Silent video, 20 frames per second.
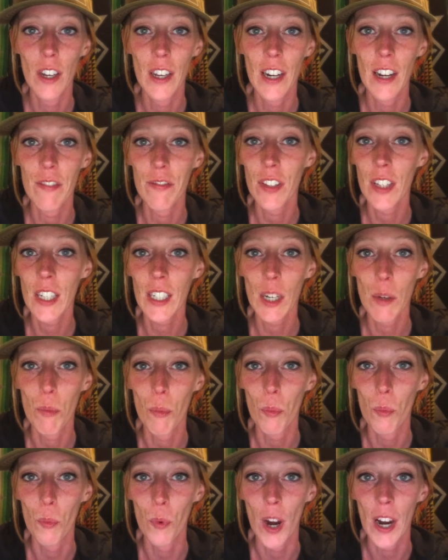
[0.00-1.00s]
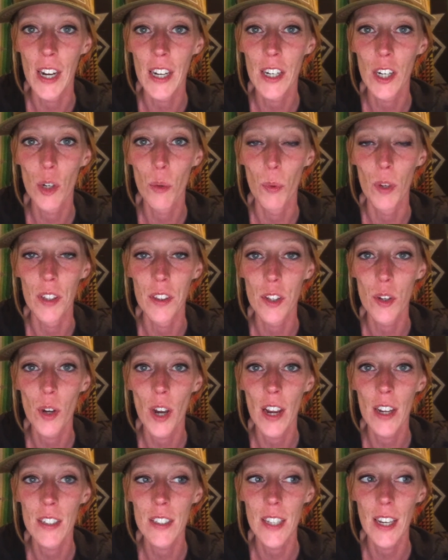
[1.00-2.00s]
And I feel like I'm right here with you
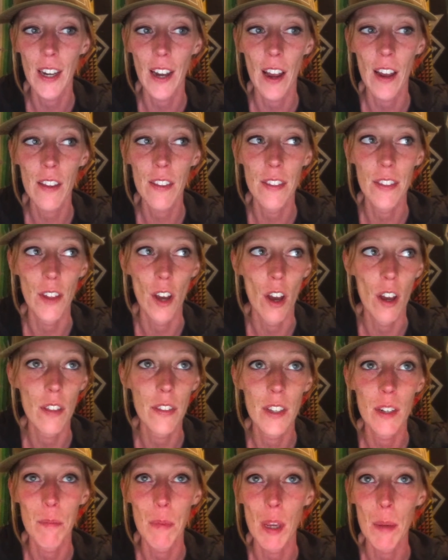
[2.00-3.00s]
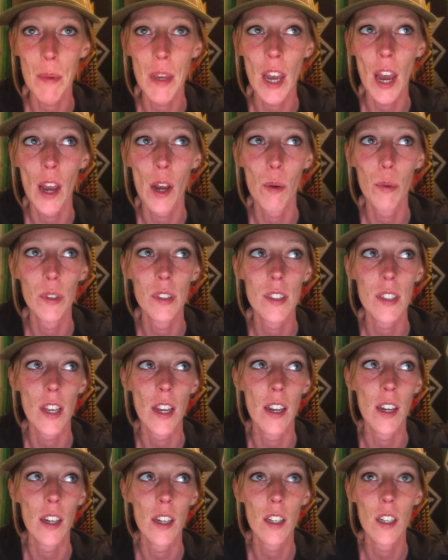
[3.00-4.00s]
guys. Like, I thought that maybe I was
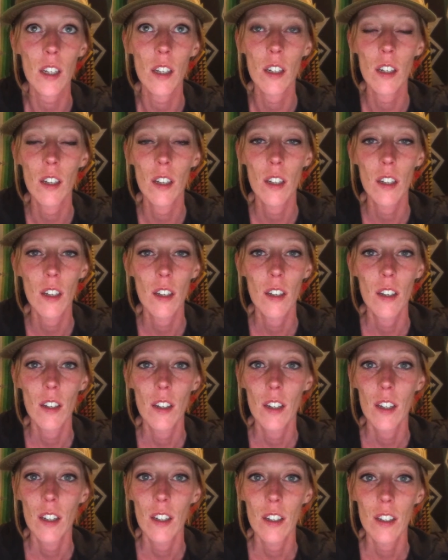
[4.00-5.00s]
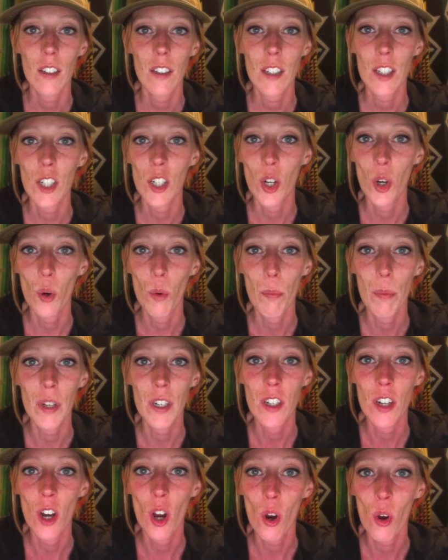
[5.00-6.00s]
like, you know,
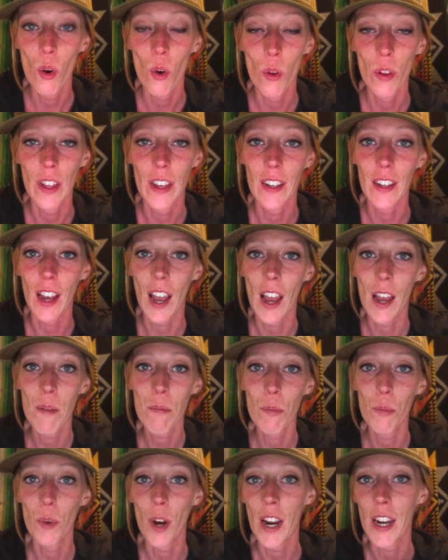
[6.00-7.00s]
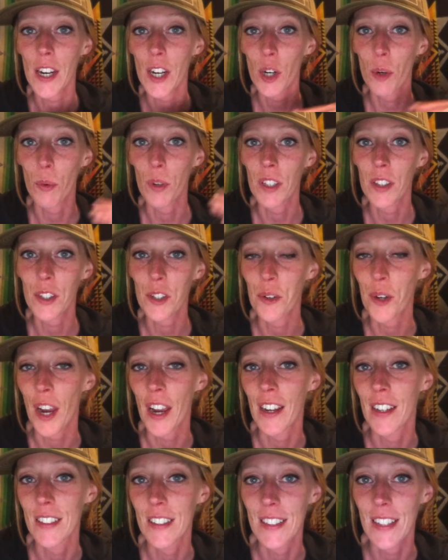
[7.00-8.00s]
but no, like, I'm right here with you
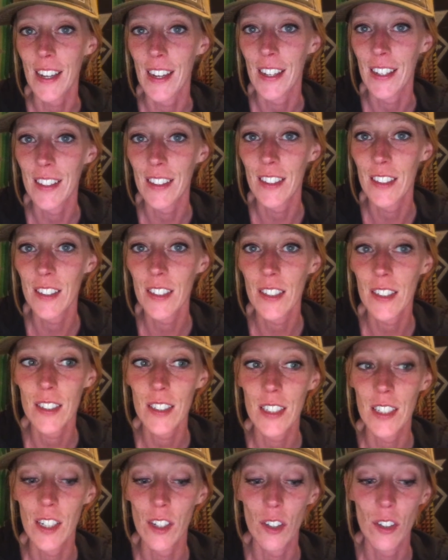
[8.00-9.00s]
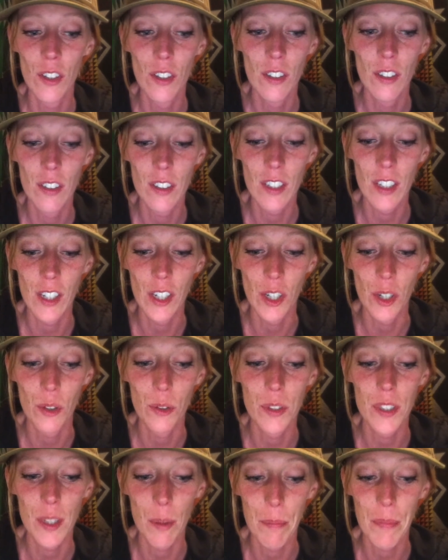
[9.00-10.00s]
guys. Like, this is still, you know,
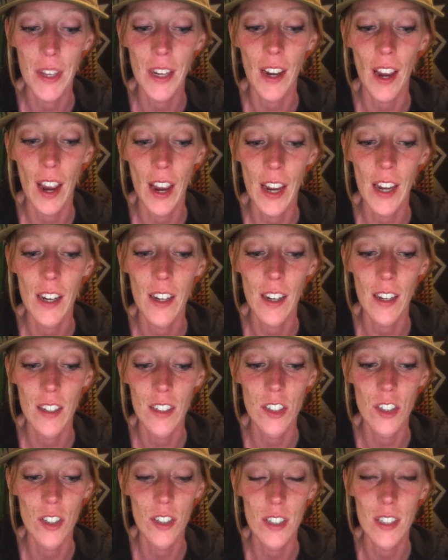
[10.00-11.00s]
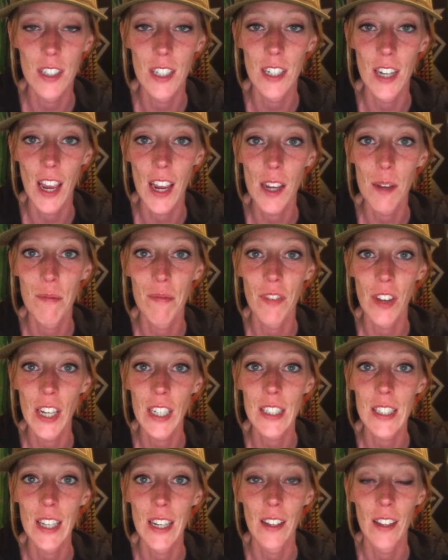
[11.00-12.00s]
something I just today am
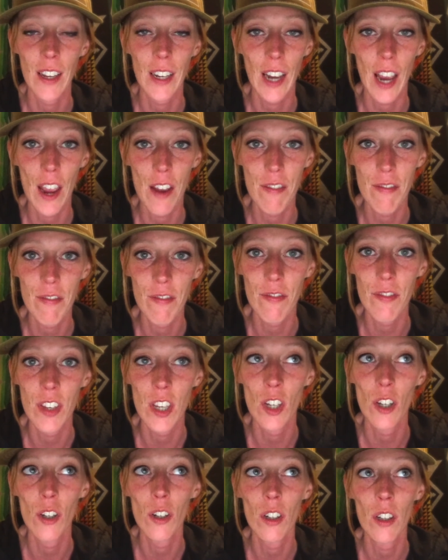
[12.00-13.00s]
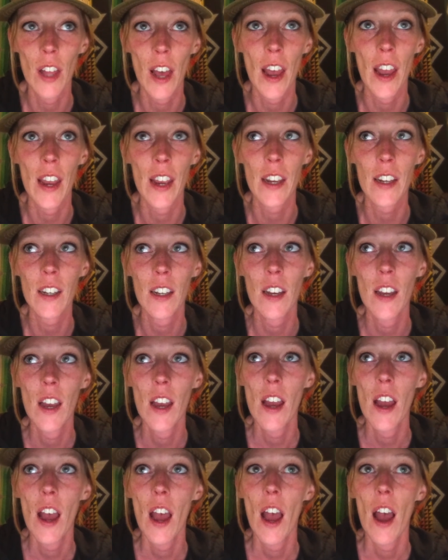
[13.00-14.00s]
facing. Like, I feel like
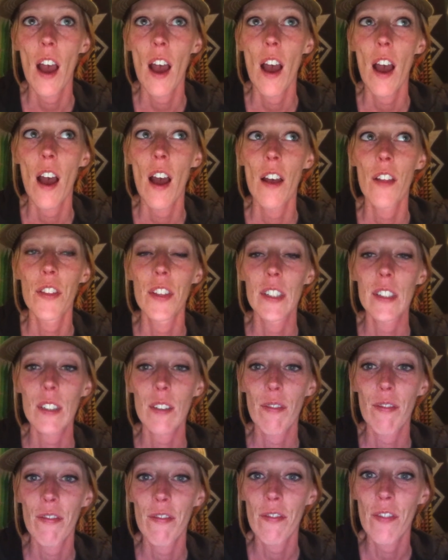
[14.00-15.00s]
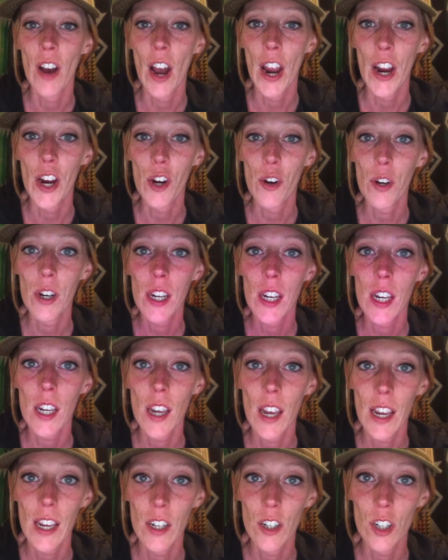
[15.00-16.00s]
this fiery
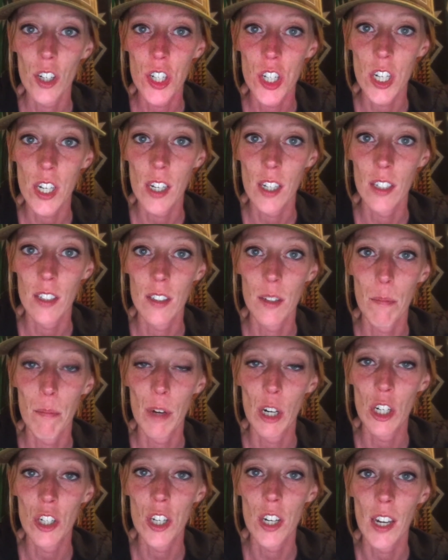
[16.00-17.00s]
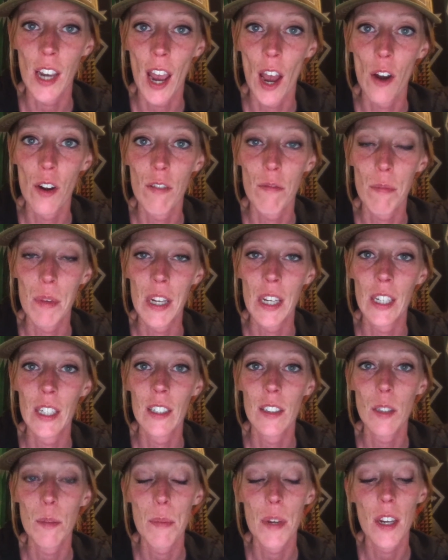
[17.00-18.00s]
energy is emerging out of me, and
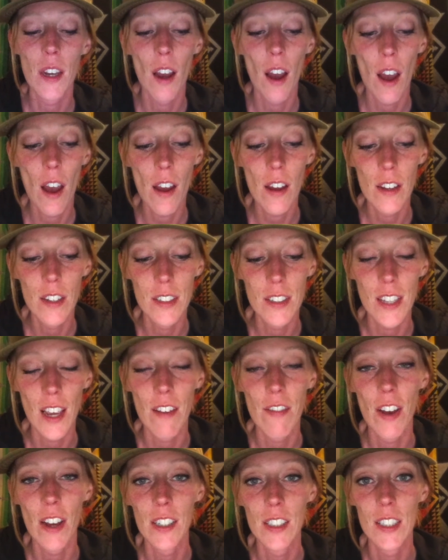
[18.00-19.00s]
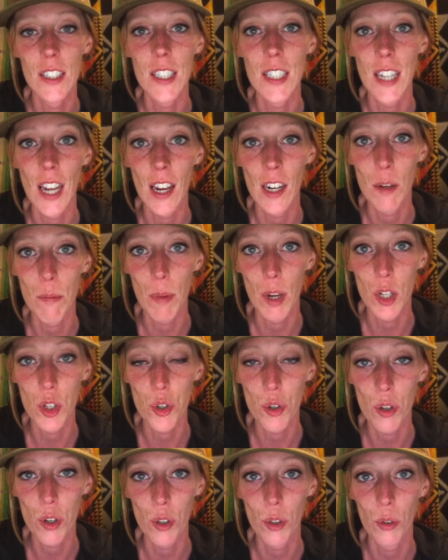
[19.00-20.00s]
it's because I've had to stand in my
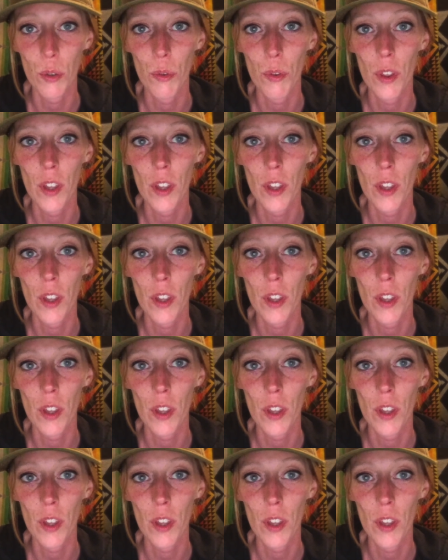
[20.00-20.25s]
truth.